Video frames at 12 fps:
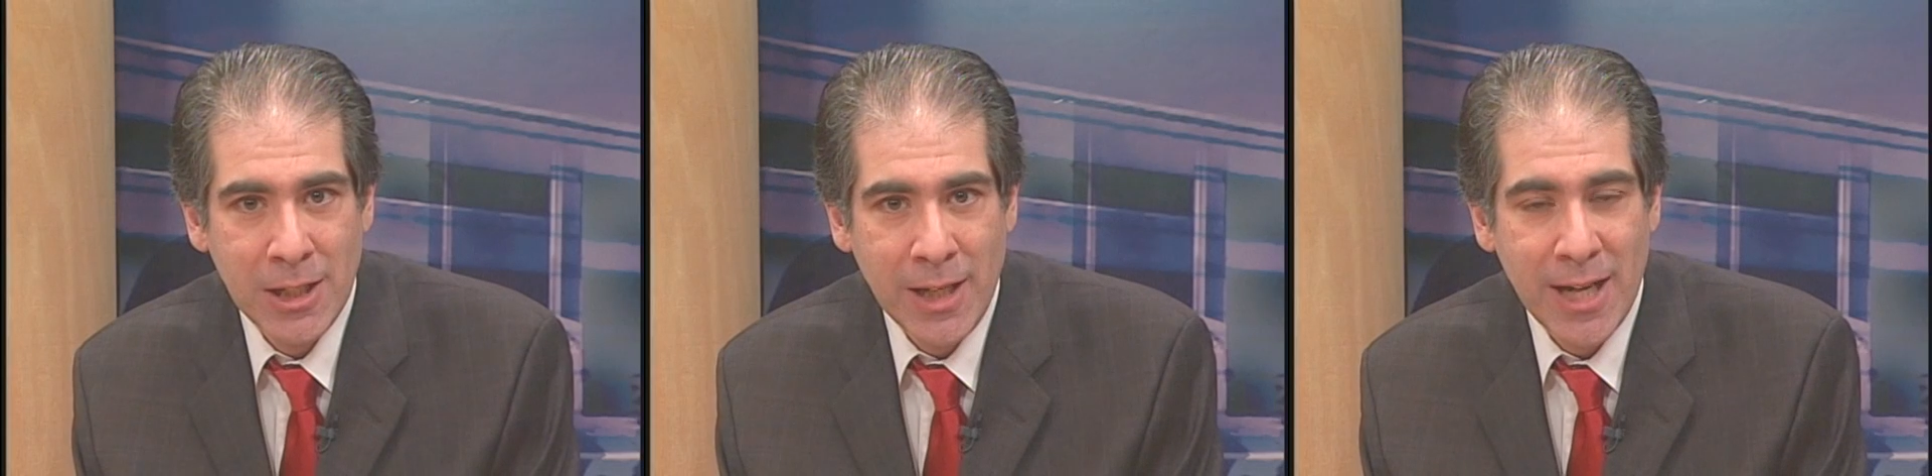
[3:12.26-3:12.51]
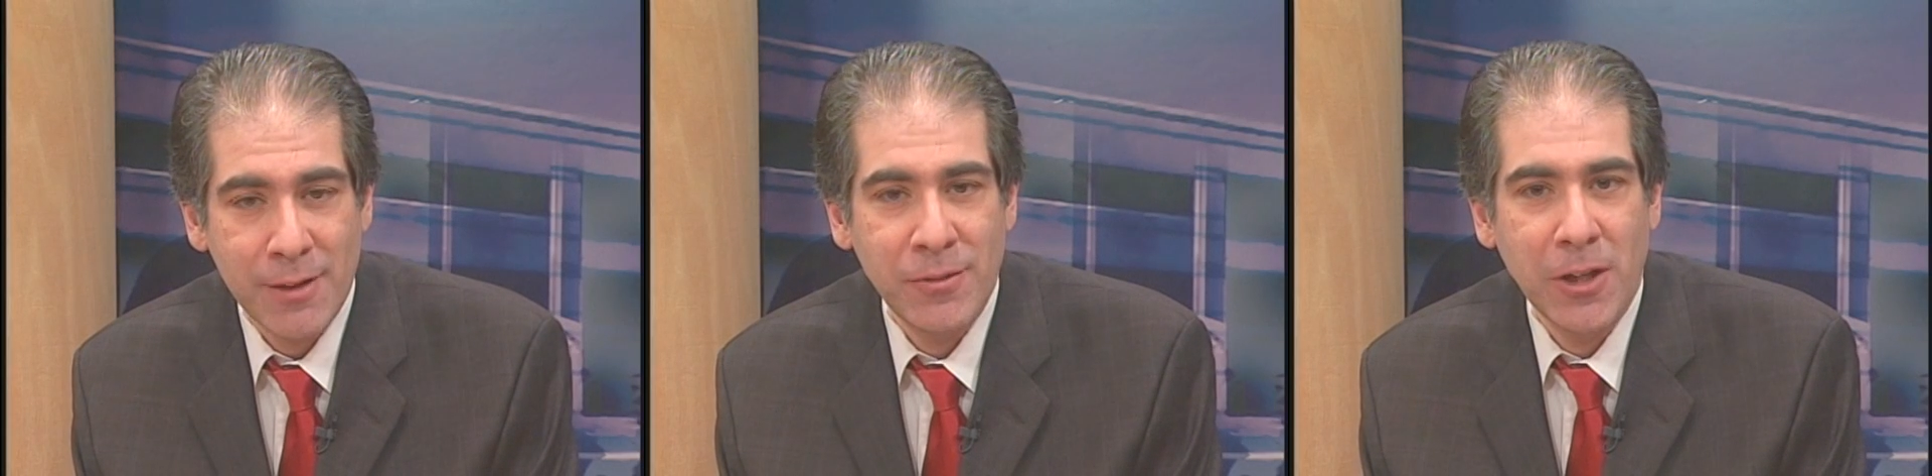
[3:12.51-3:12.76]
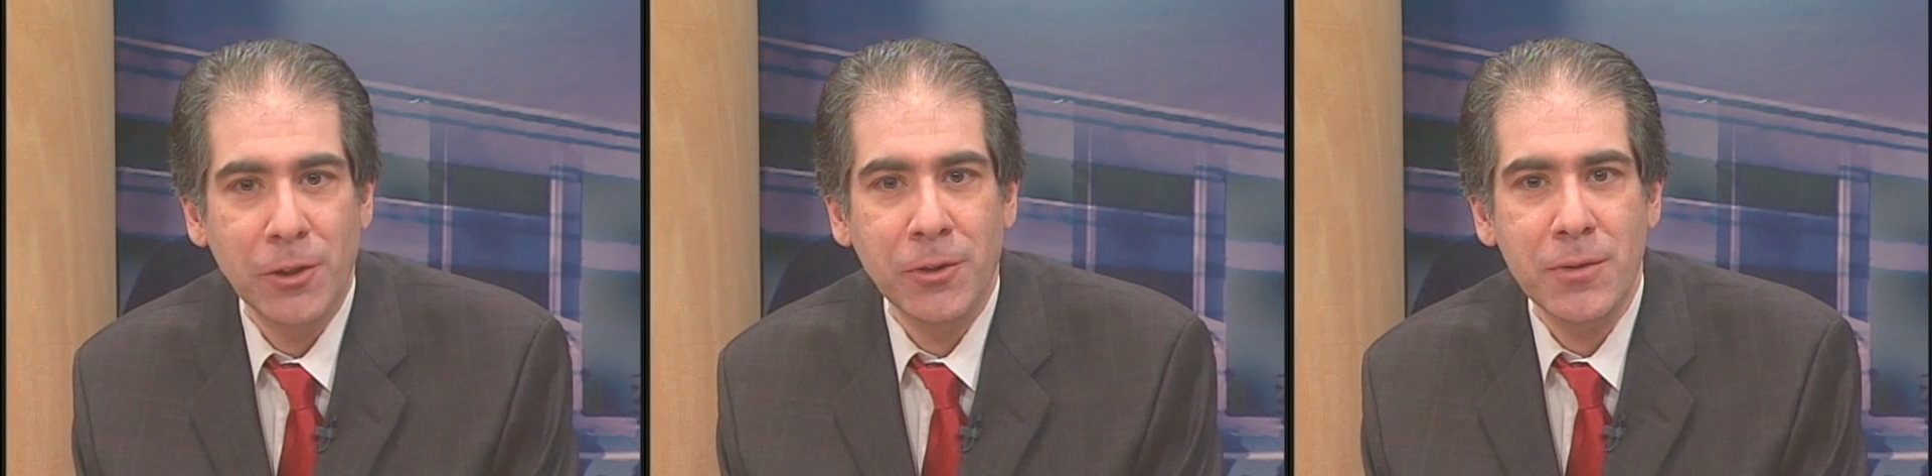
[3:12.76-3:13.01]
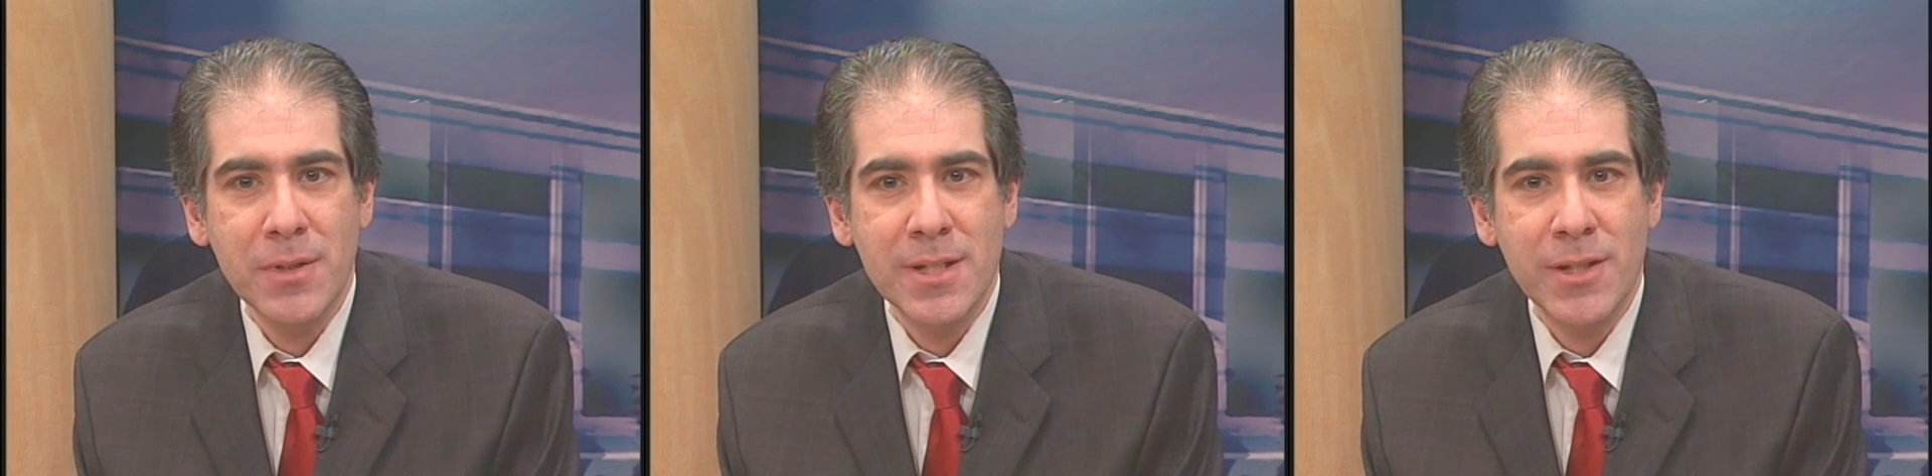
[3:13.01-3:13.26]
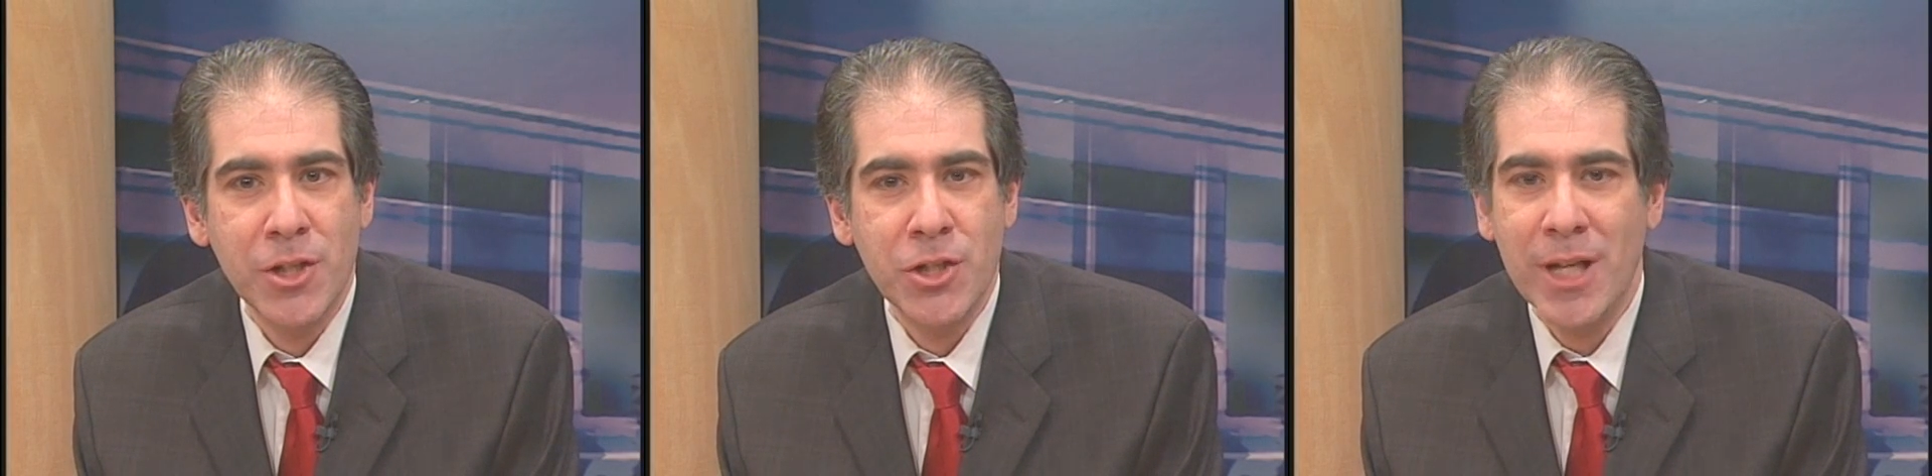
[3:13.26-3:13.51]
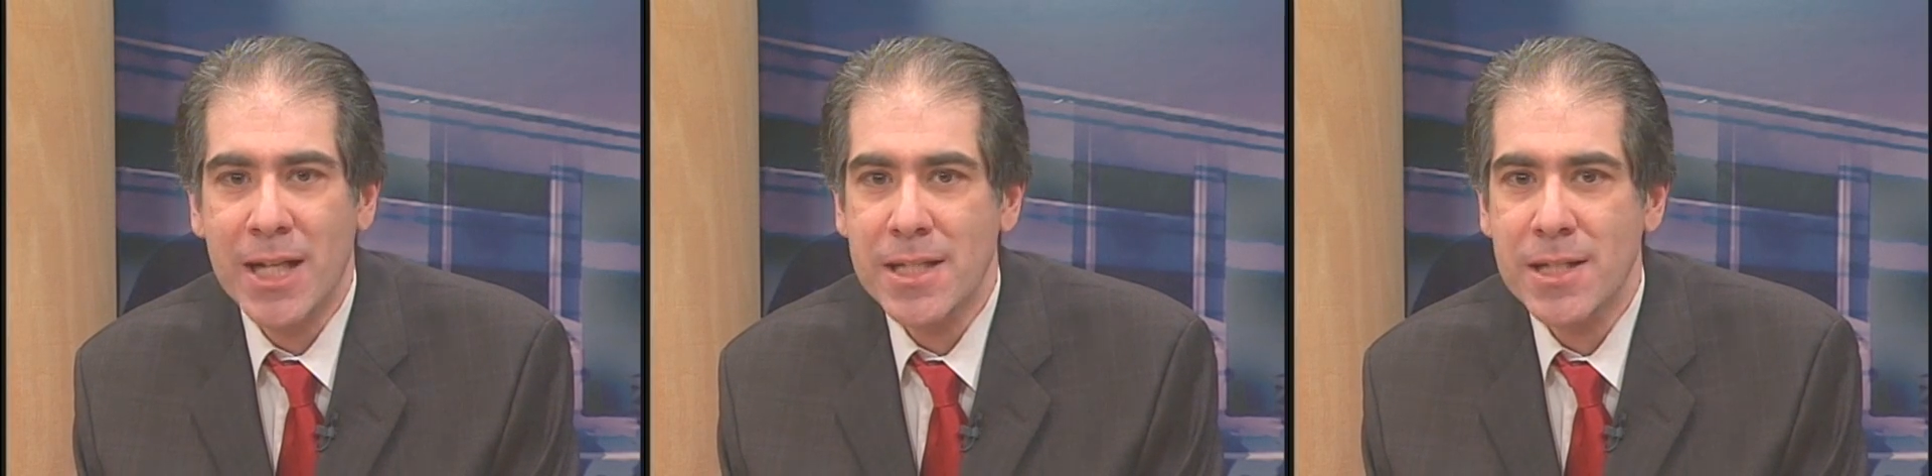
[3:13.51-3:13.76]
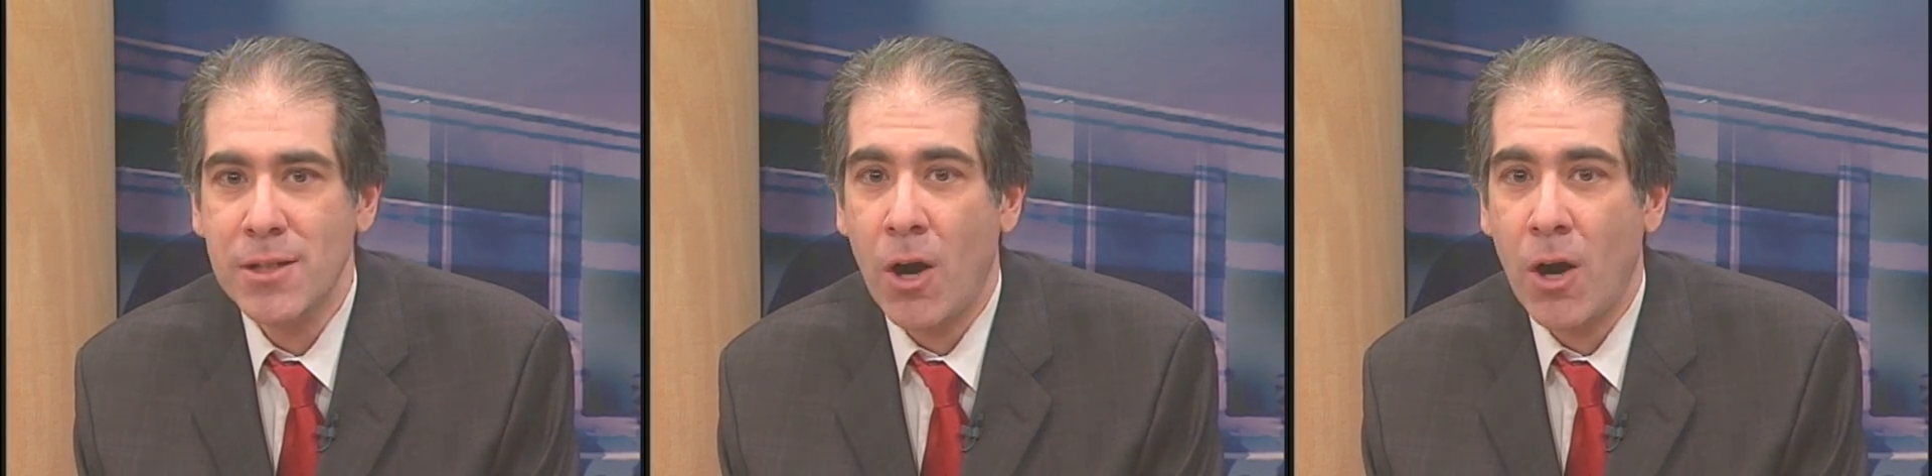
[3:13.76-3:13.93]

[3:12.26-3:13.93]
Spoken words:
NFL news, the Jets